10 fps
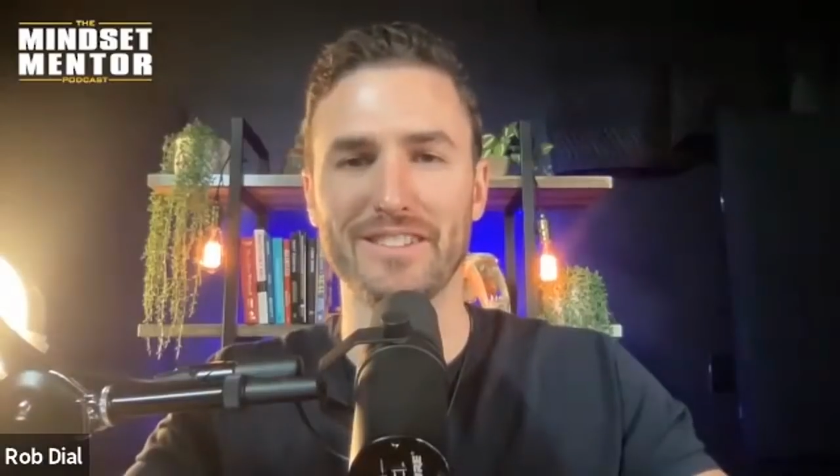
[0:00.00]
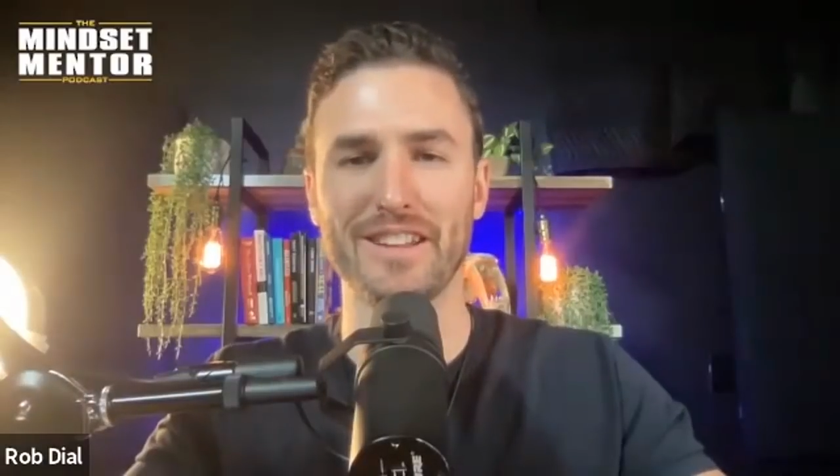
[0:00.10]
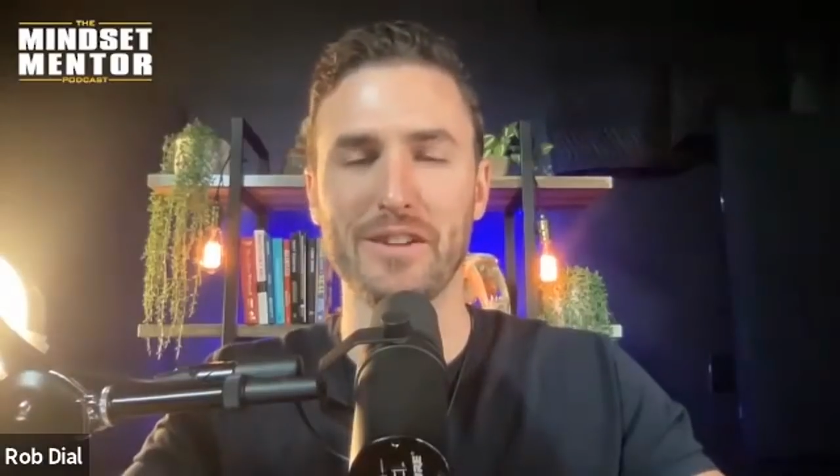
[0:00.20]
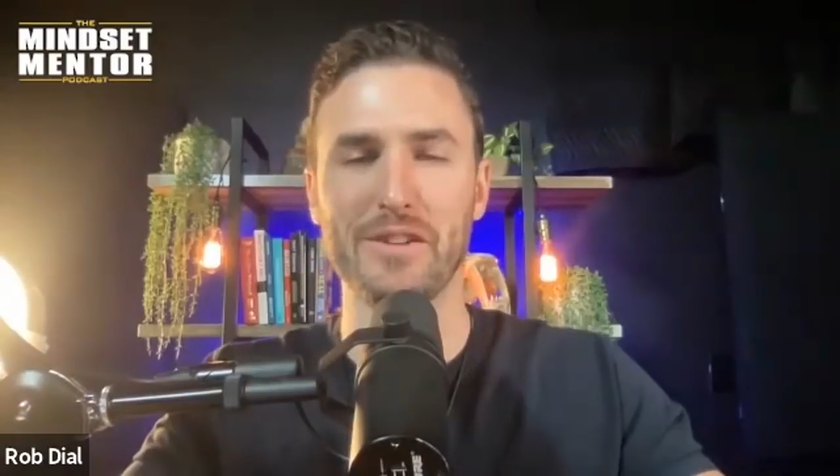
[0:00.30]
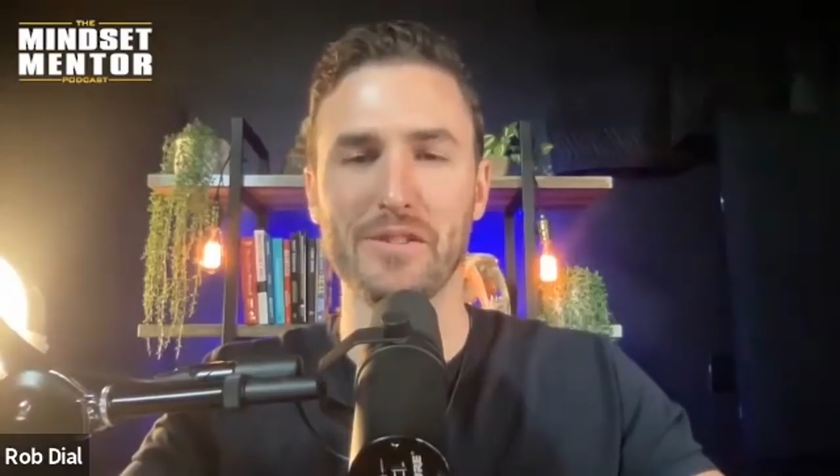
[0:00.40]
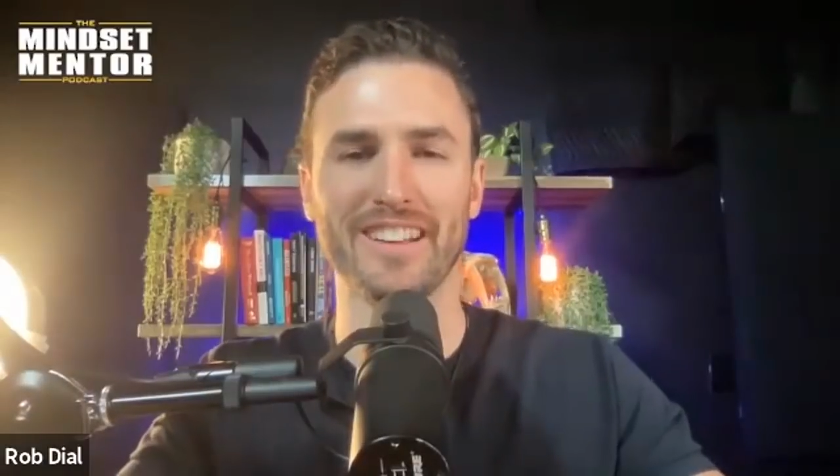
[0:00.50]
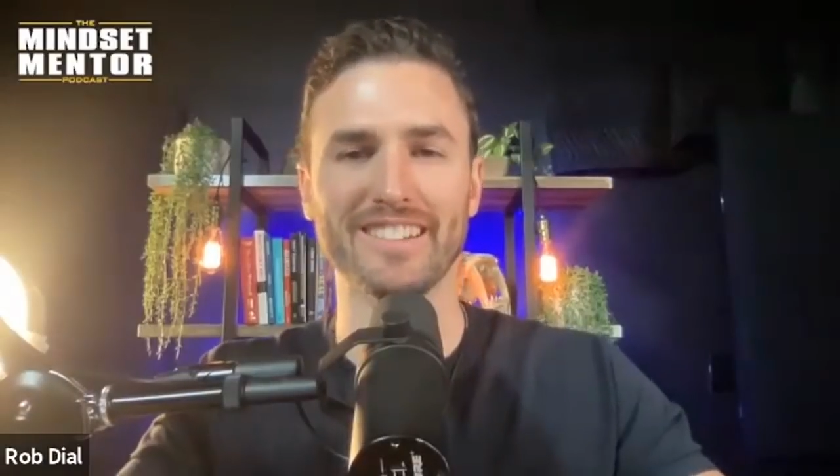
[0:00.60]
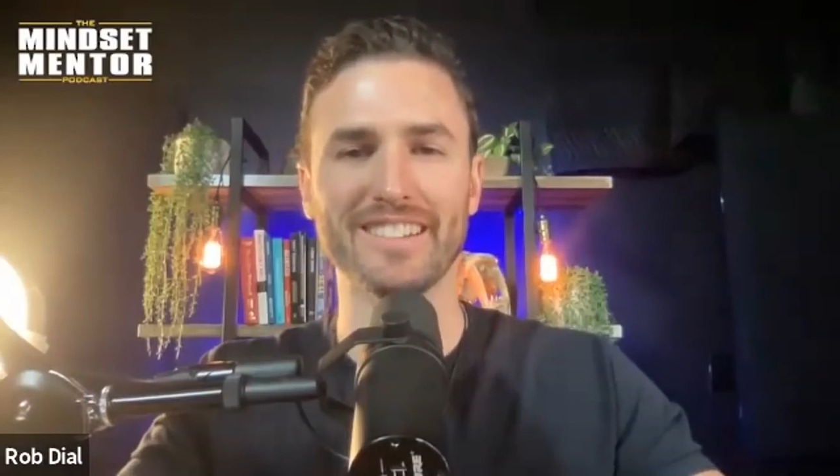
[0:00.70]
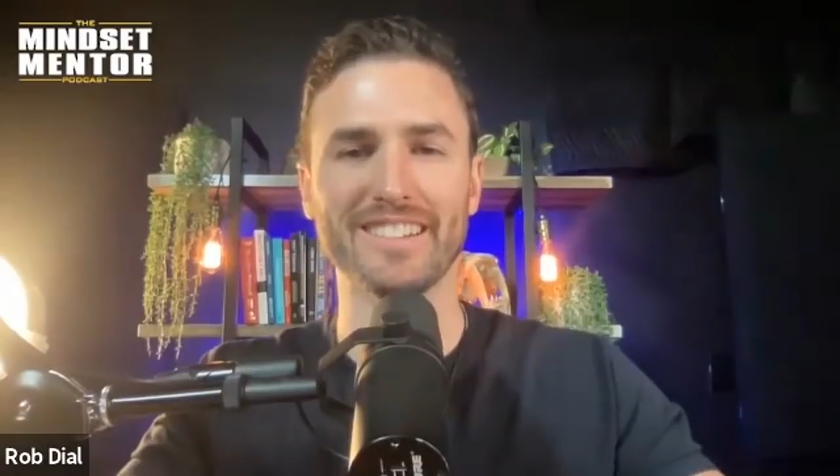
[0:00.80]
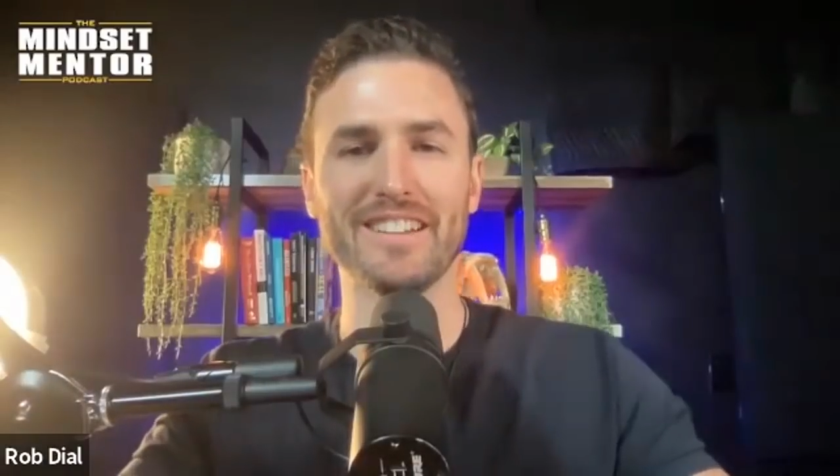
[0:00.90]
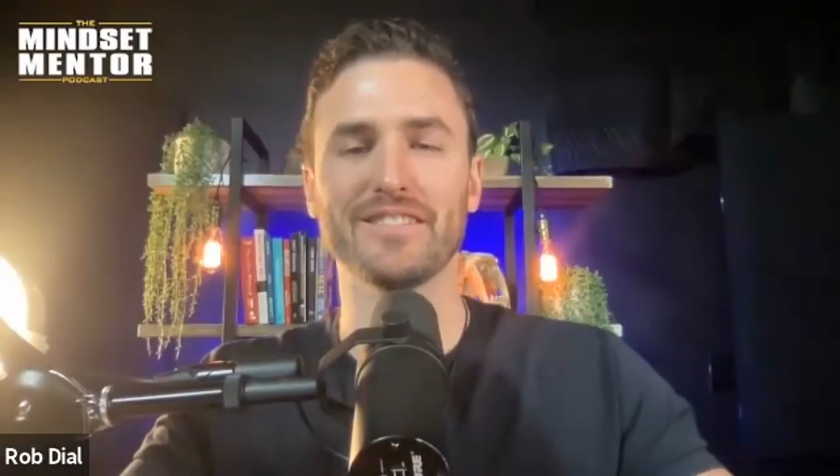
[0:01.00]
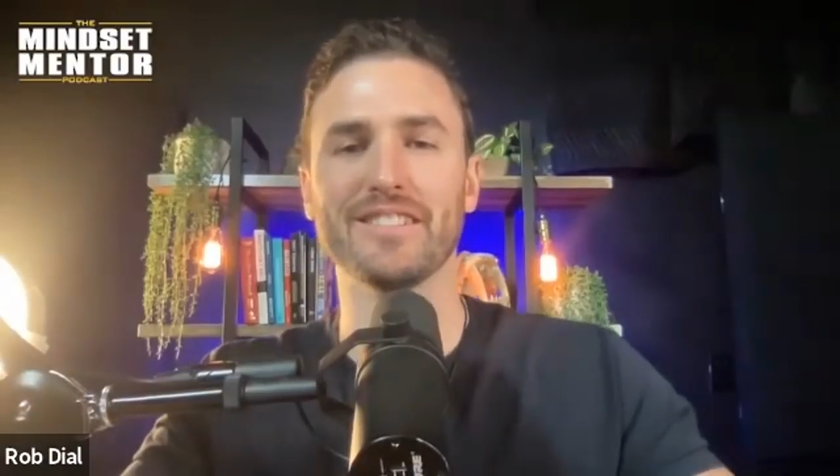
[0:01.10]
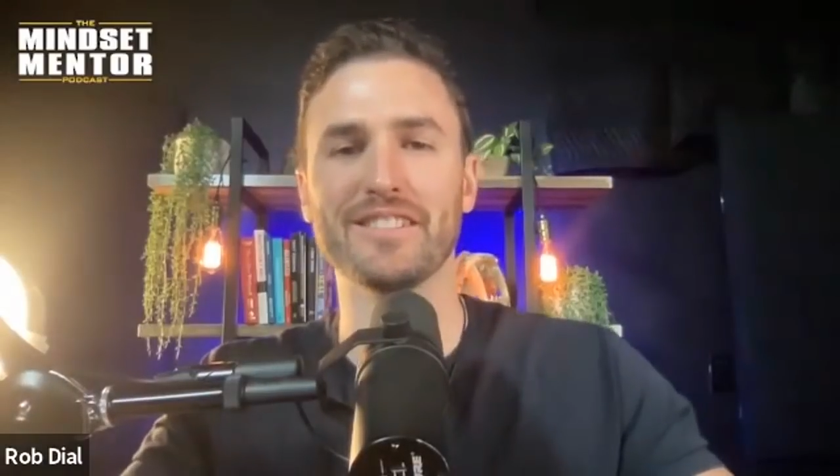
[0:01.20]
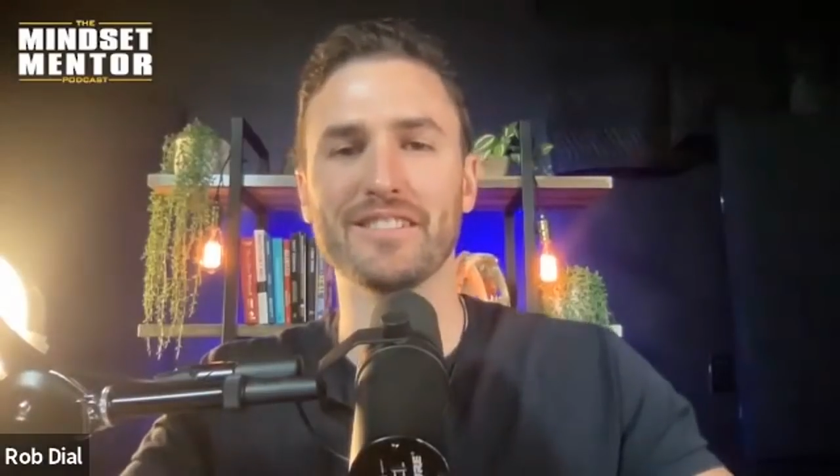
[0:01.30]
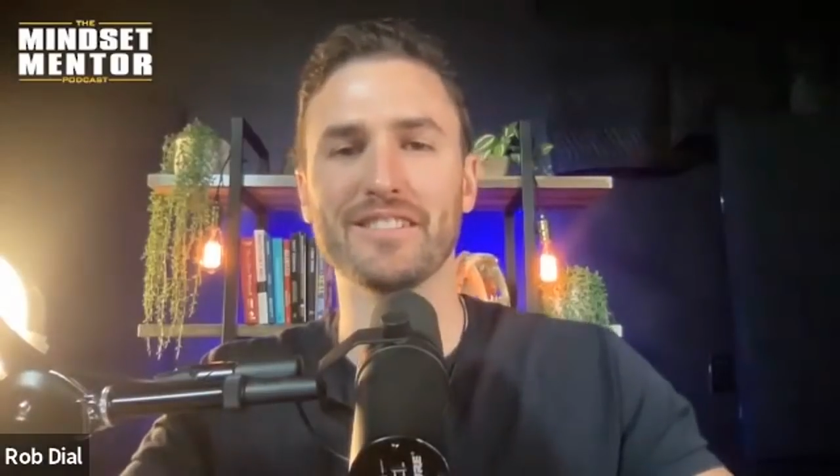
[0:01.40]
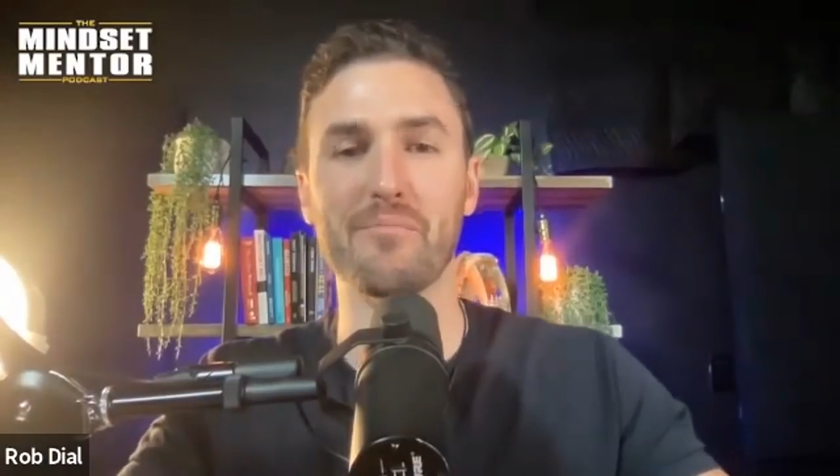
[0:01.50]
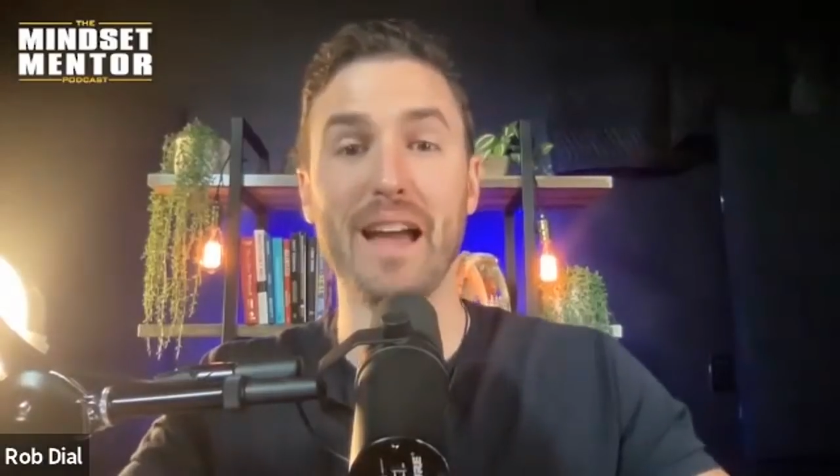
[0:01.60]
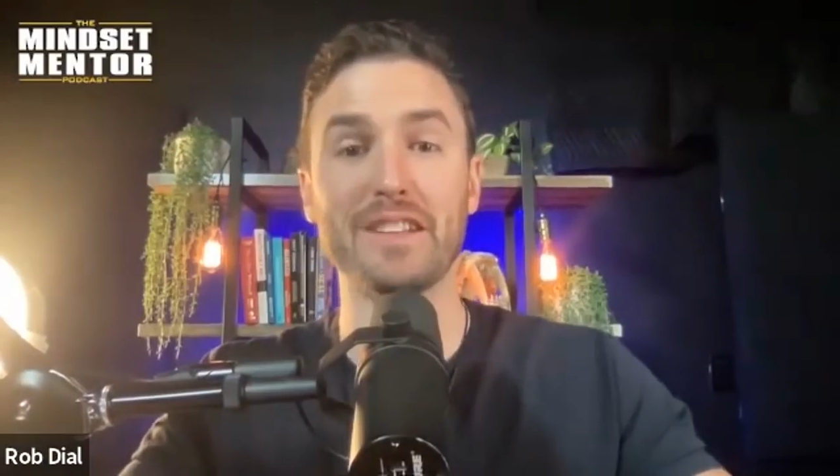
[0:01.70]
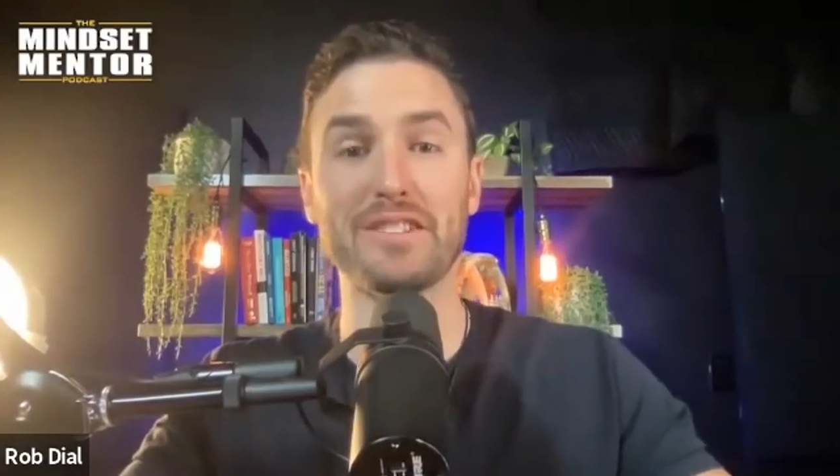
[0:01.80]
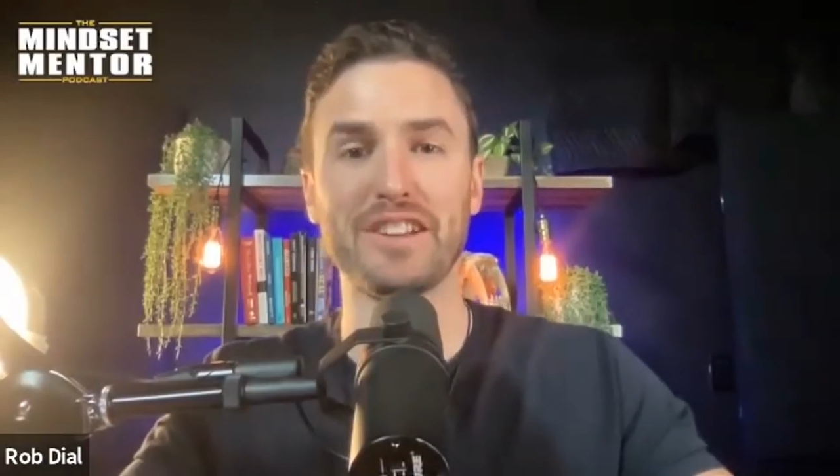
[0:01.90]
There's not a whole lot of
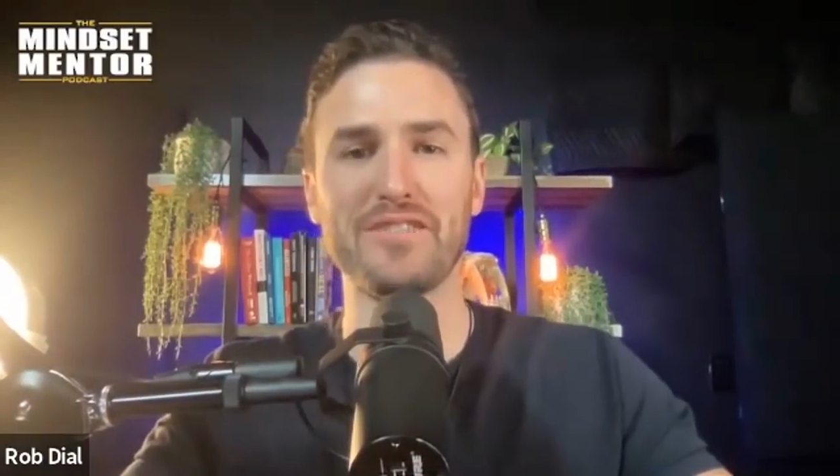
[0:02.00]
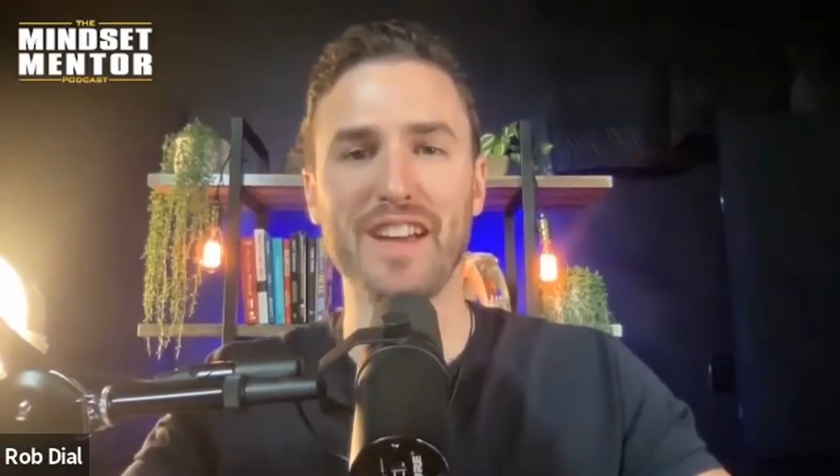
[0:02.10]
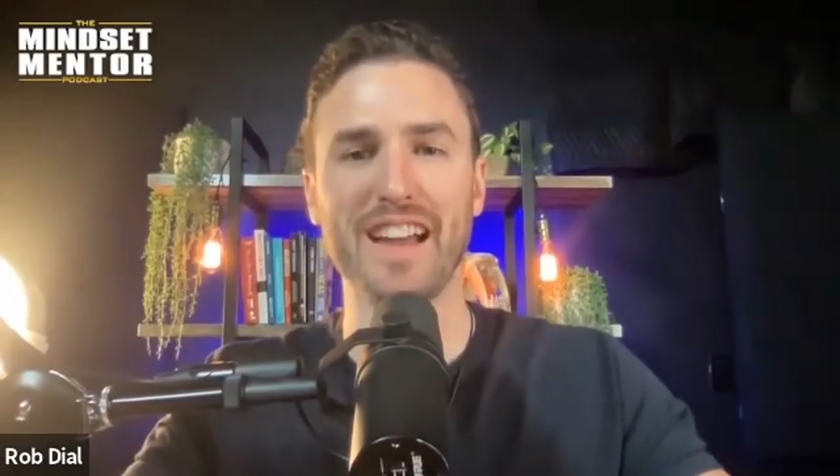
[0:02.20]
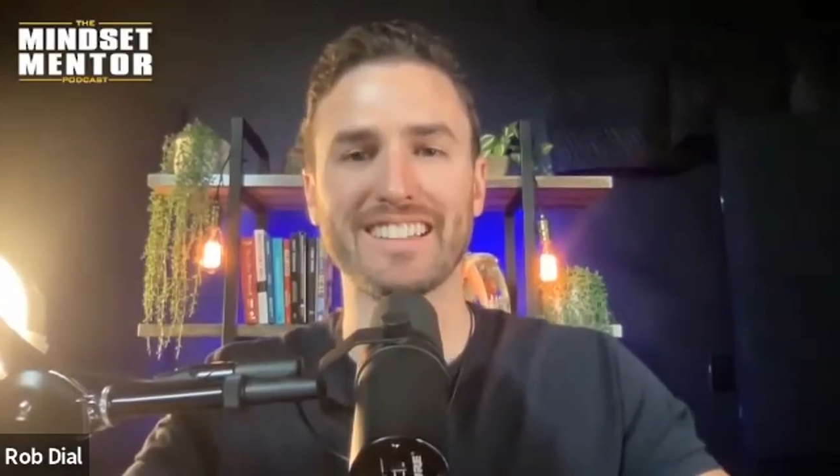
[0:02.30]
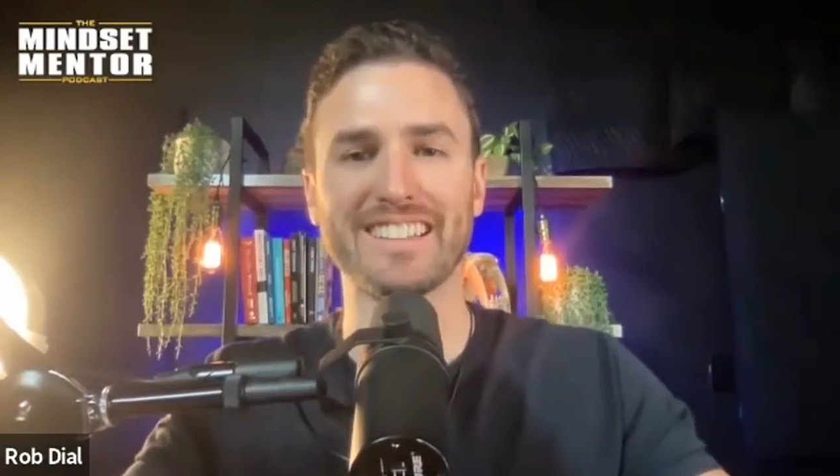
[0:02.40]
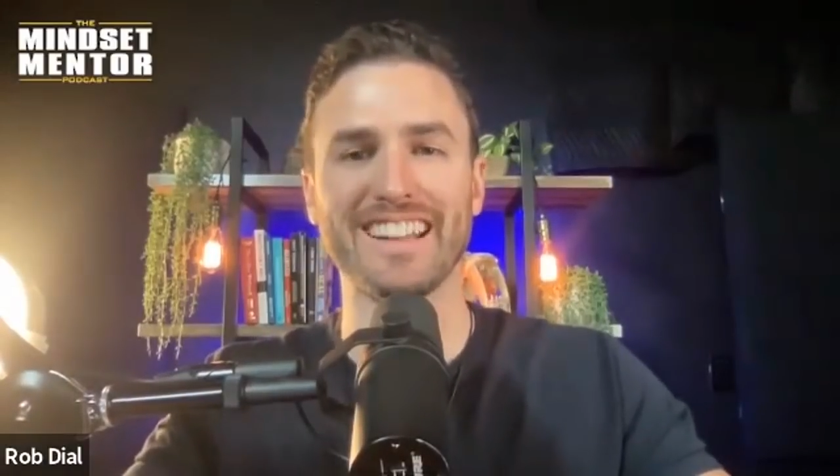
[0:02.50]
magic effects